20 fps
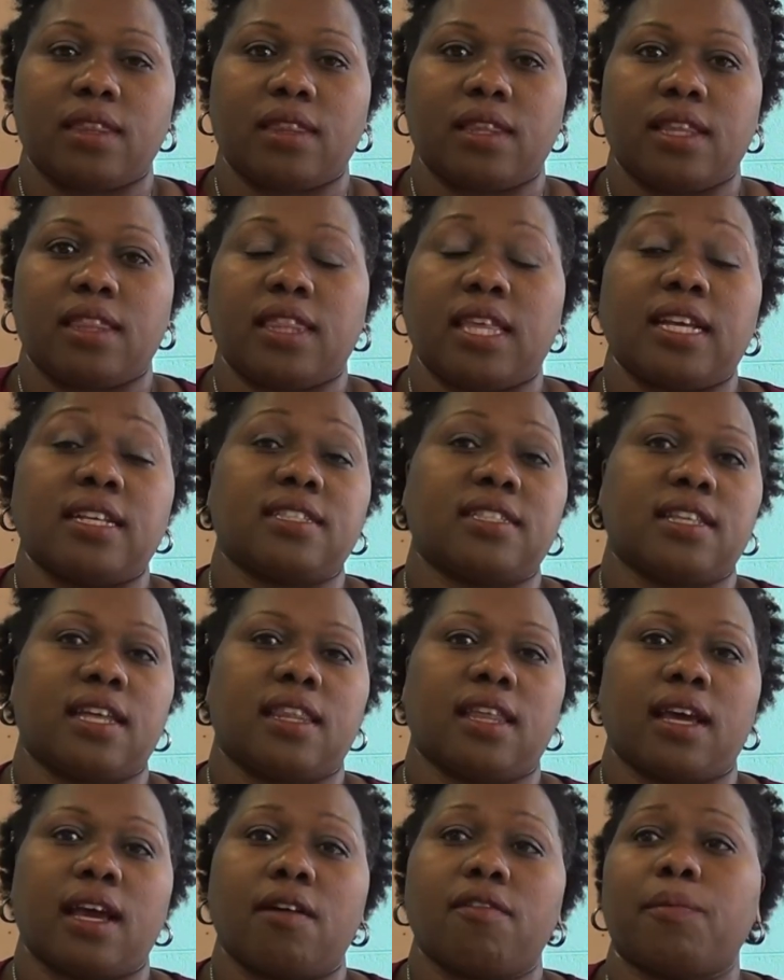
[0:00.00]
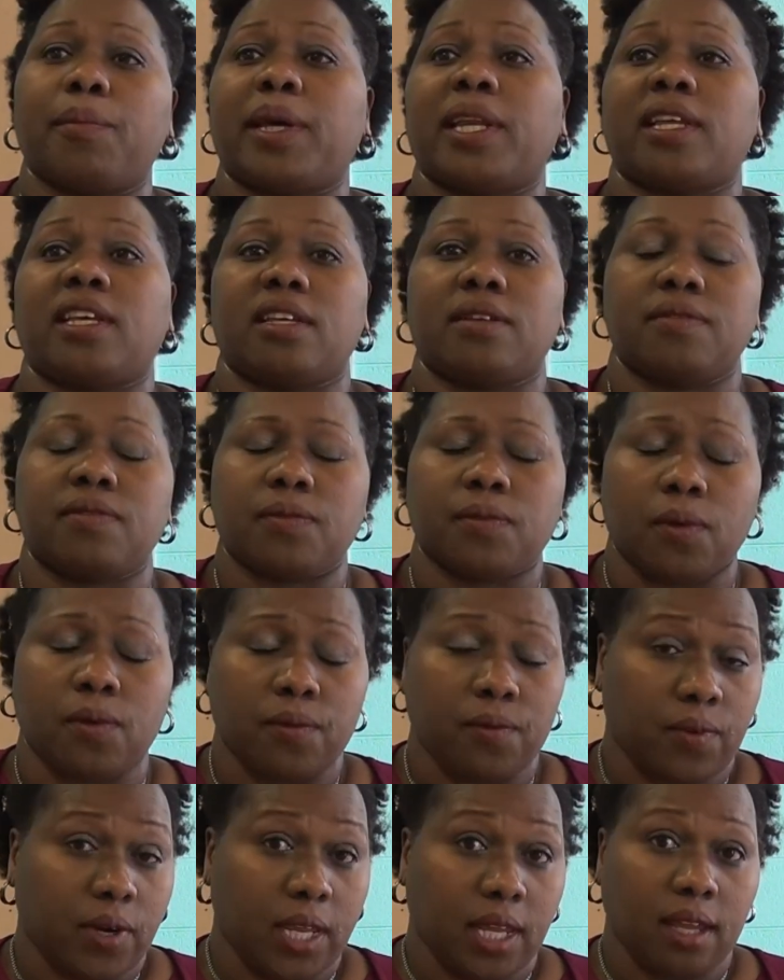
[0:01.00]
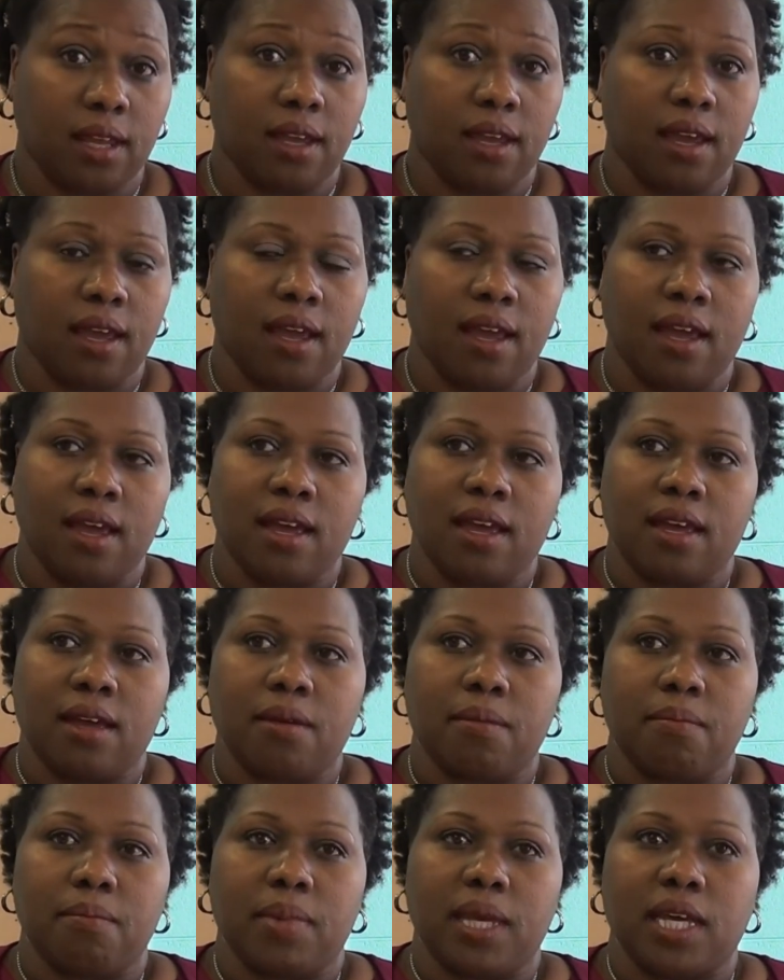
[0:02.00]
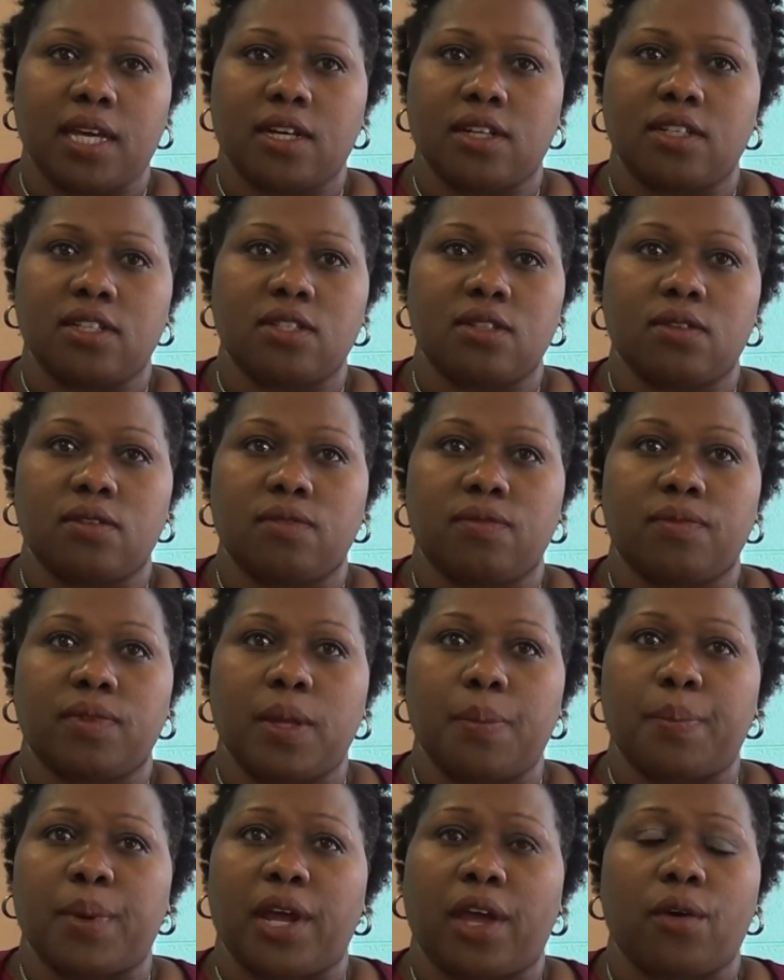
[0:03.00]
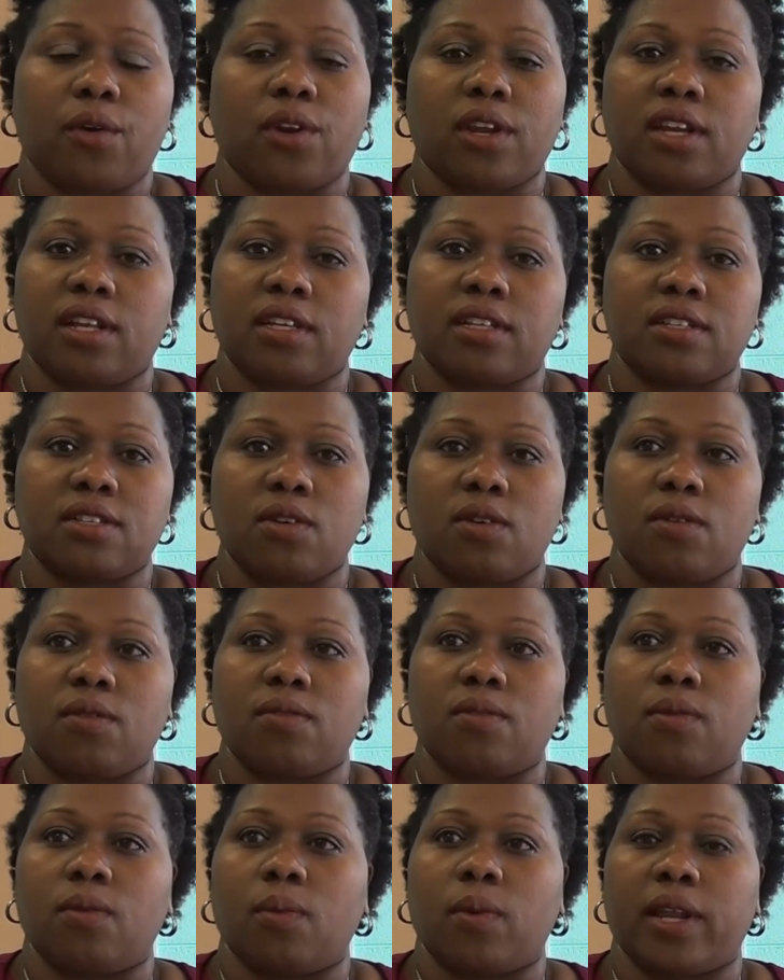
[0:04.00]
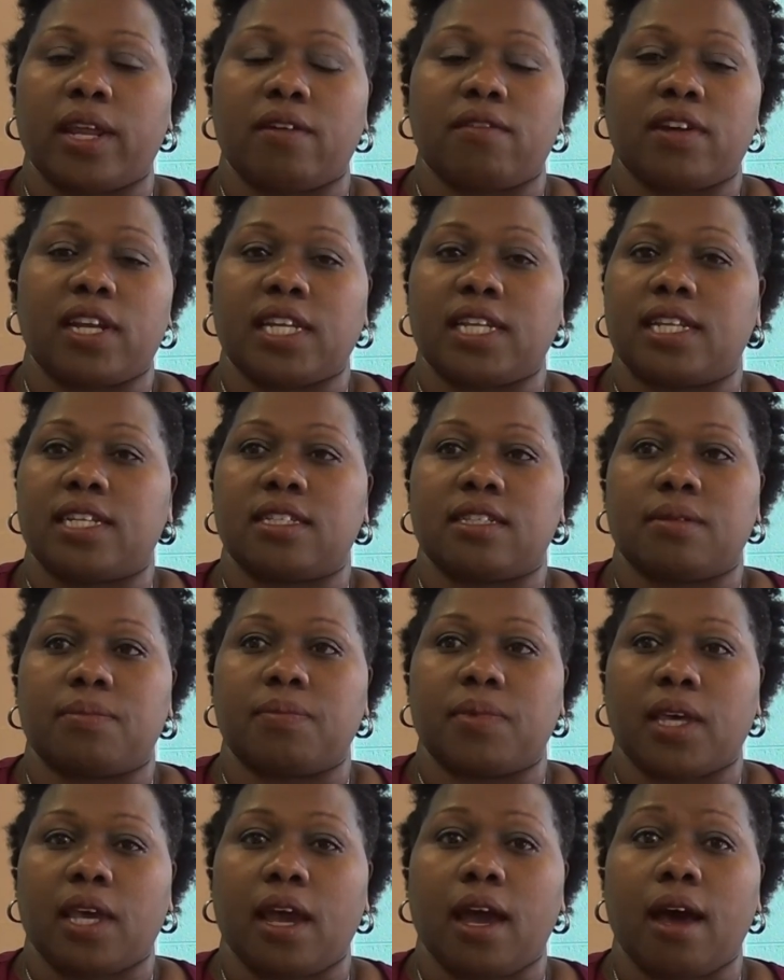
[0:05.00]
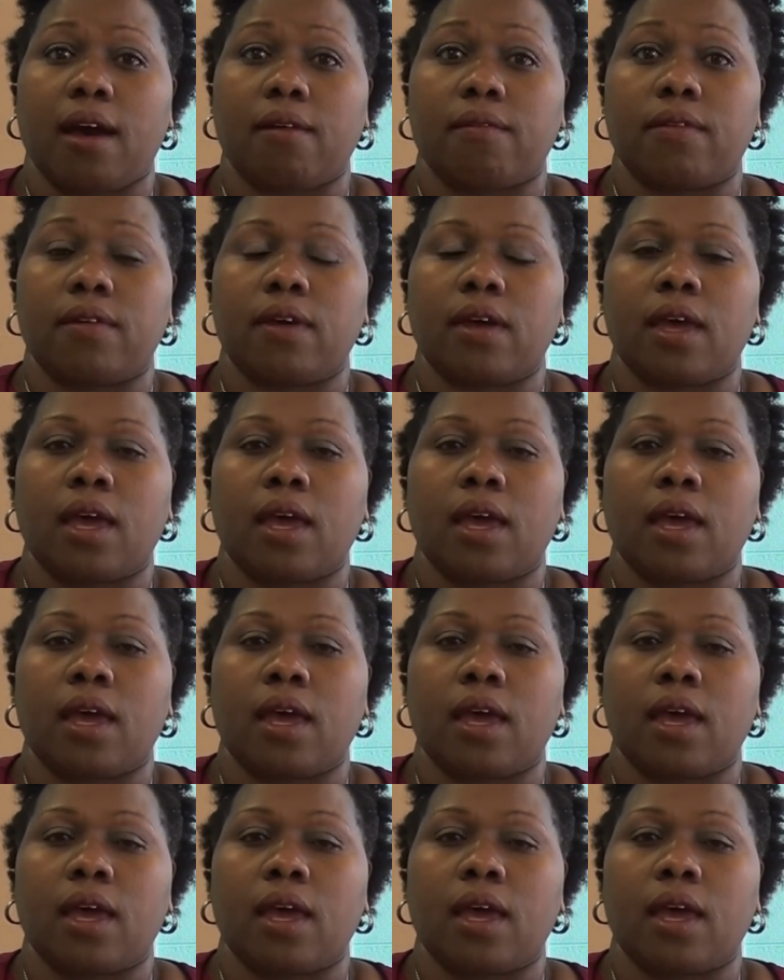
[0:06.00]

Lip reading: things that the government gives for free because of the priorities of whatever leadership they have.